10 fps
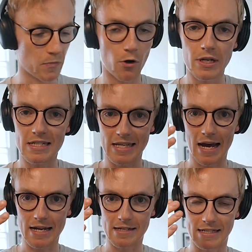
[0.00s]
Not only does
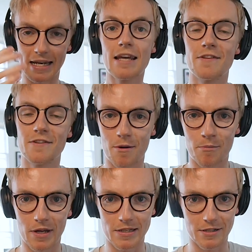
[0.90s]
that delay the
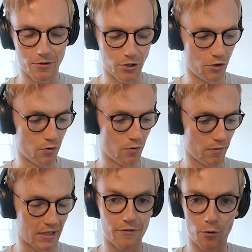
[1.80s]
time until you
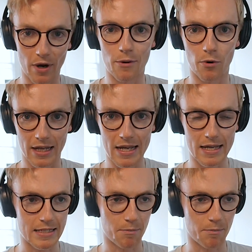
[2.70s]
give away what it is,